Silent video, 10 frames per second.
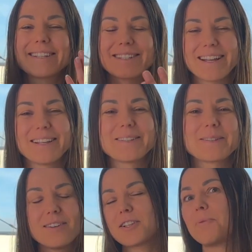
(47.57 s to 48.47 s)
sense.
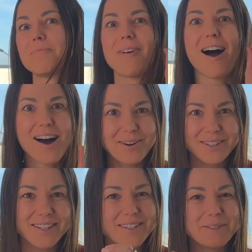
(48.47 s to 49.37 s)
So how
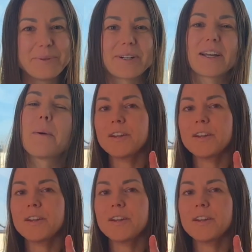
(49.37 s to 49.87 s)
does it work?